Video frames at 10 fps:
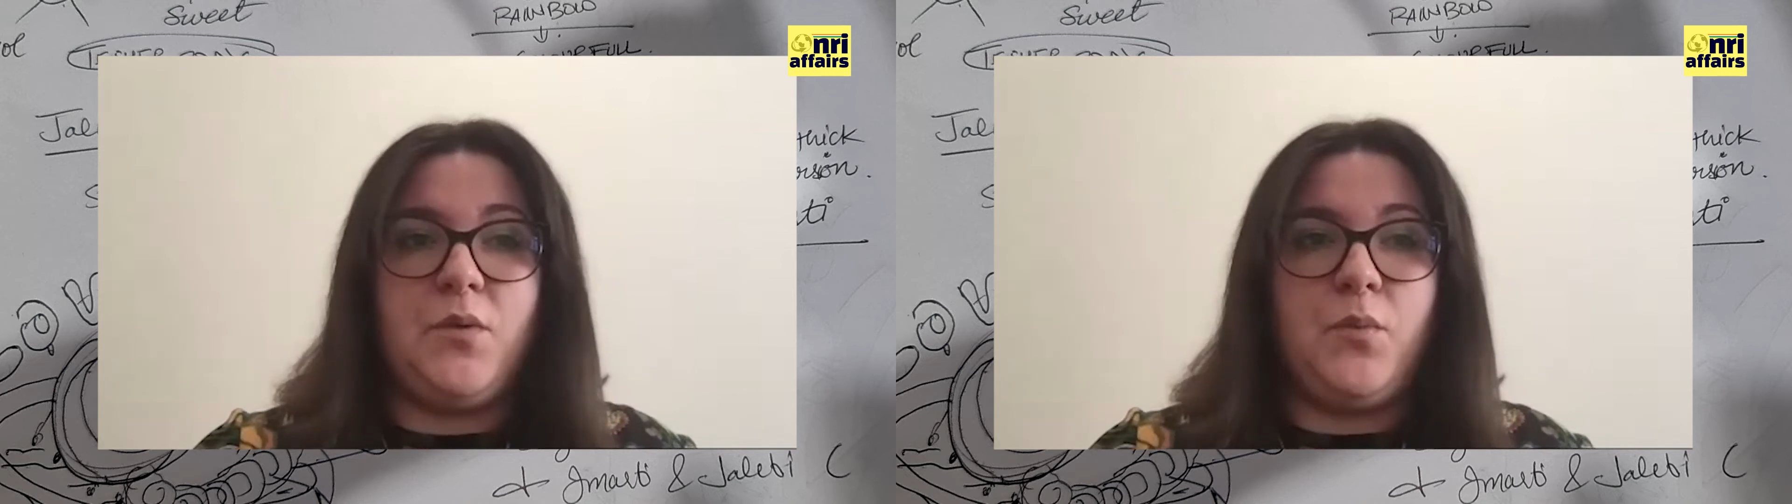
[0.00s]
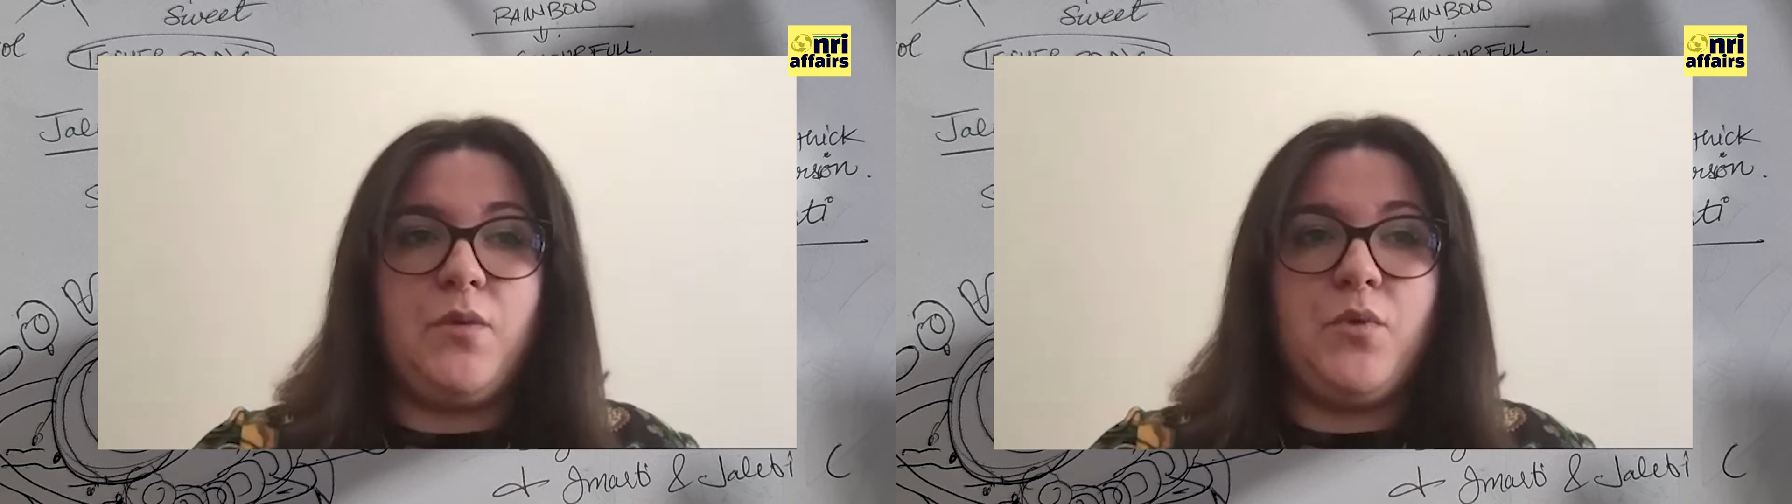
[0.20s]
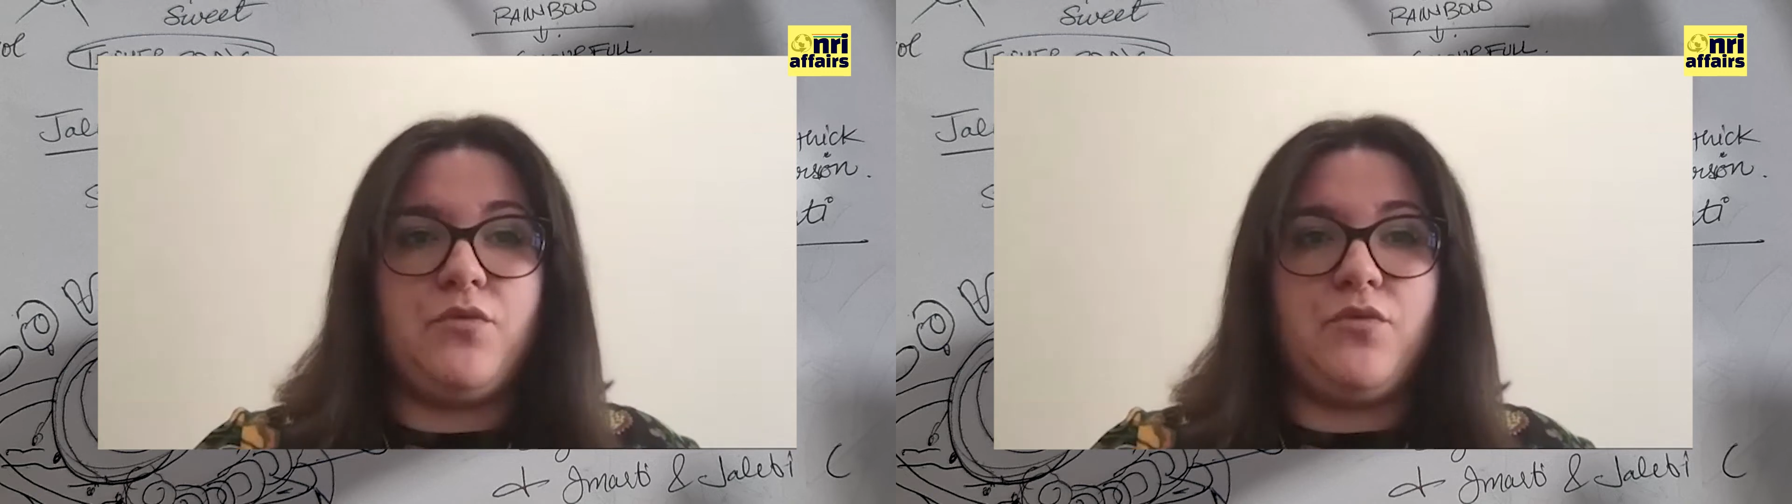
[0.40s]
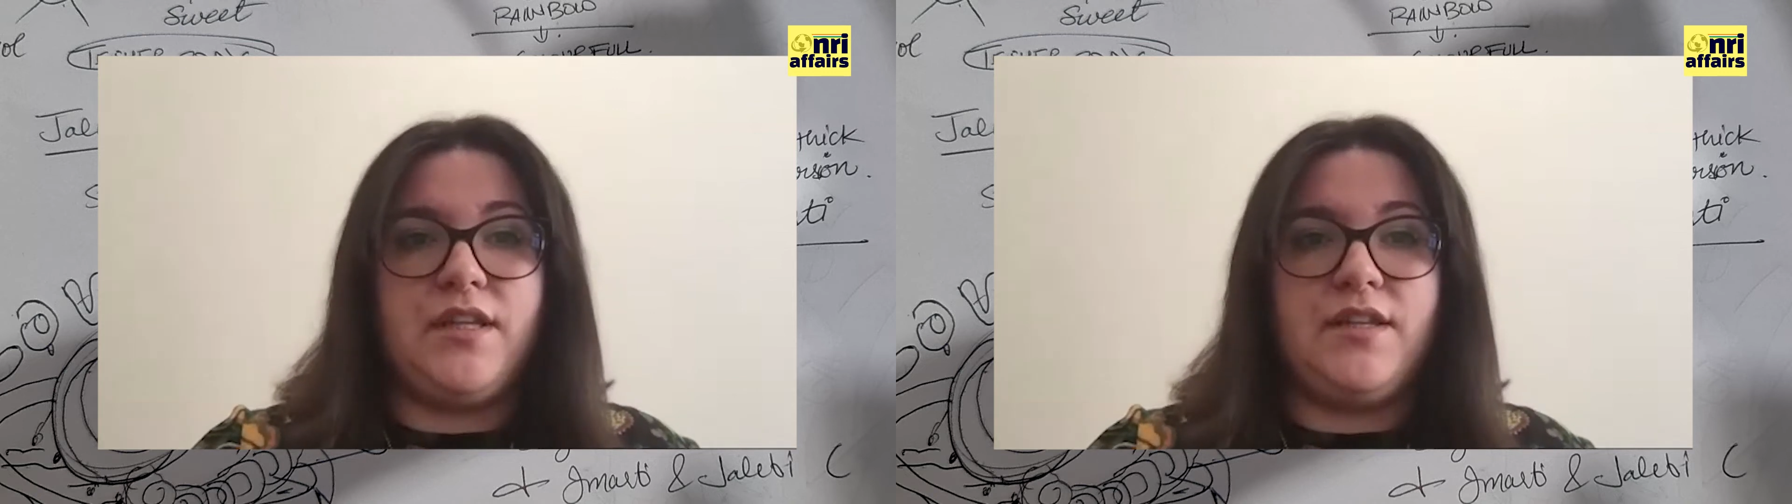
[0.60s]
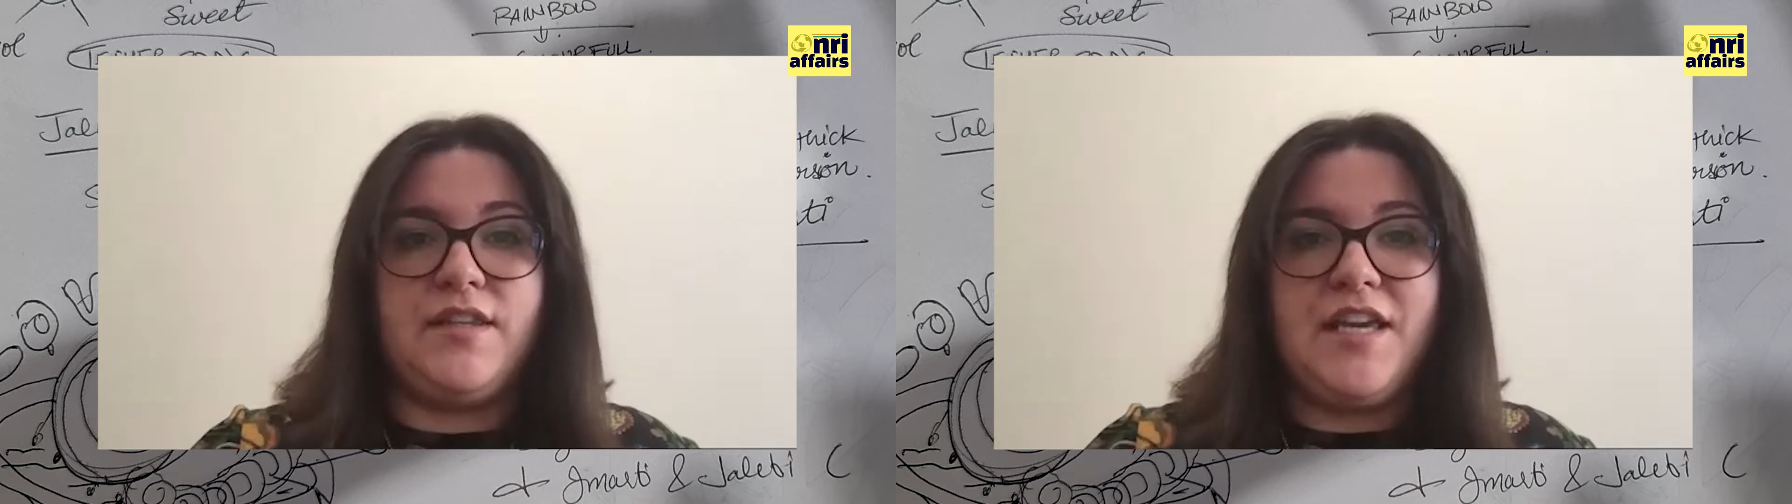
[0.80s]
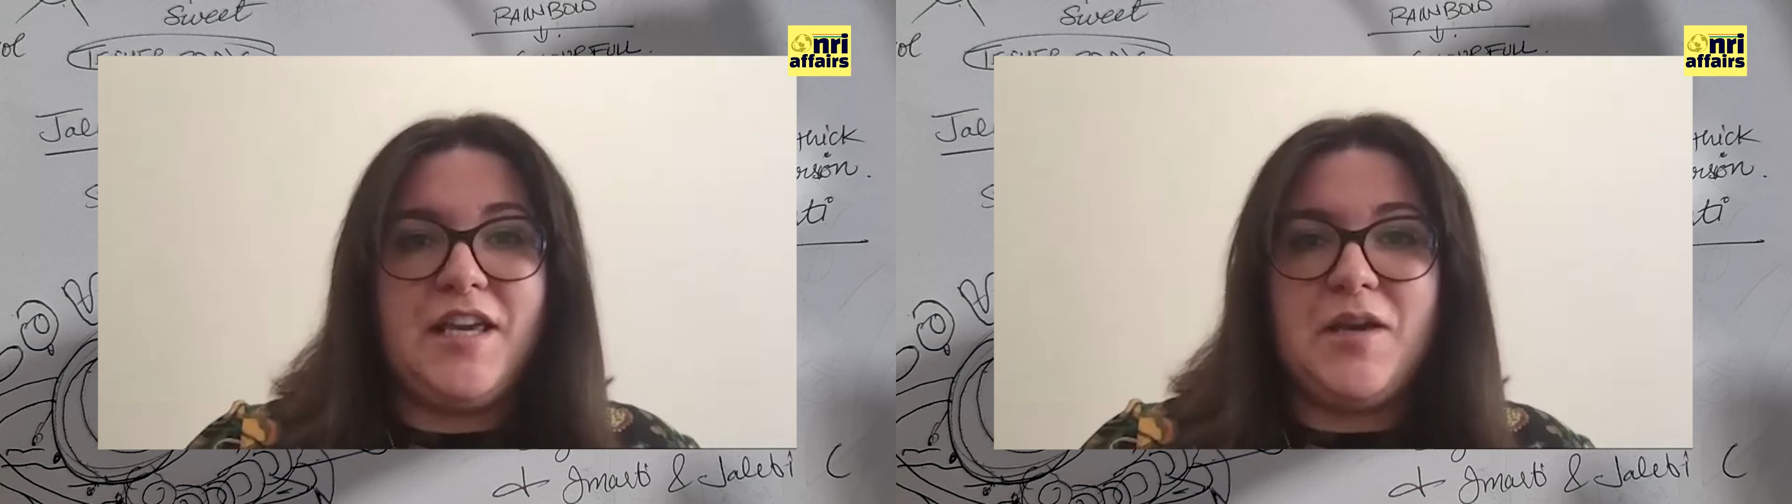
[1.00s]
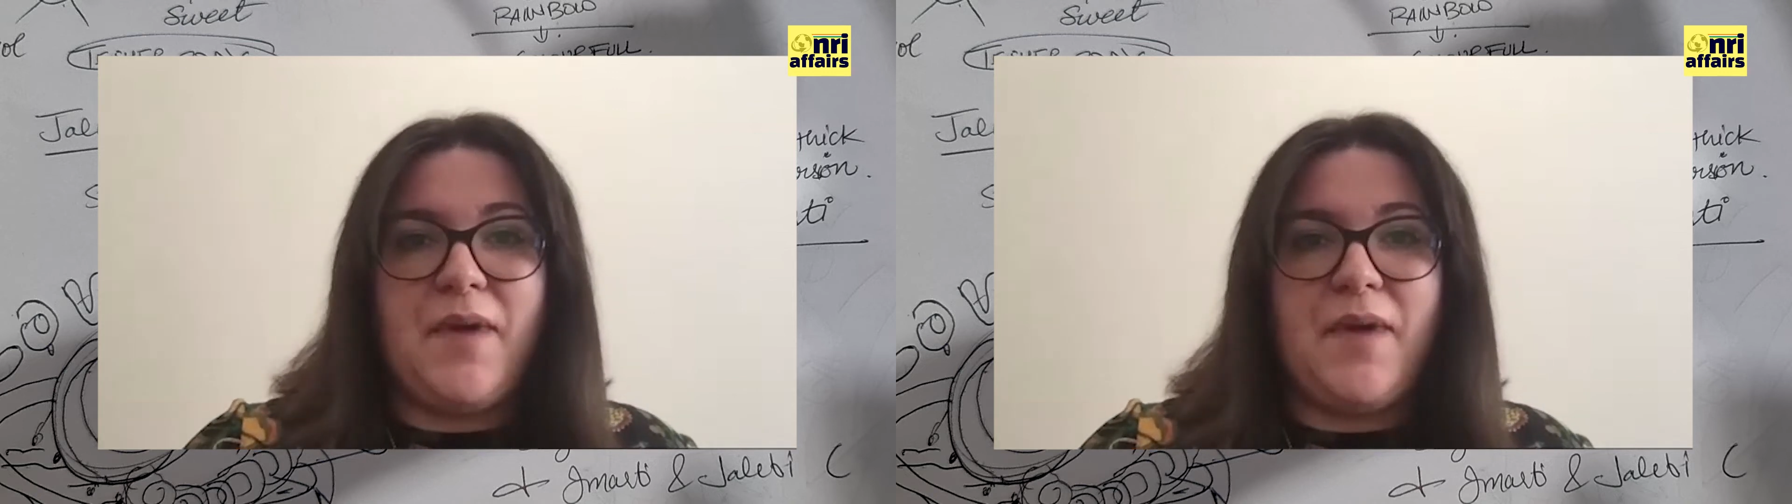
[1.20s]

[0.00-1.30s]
We weren't really thinking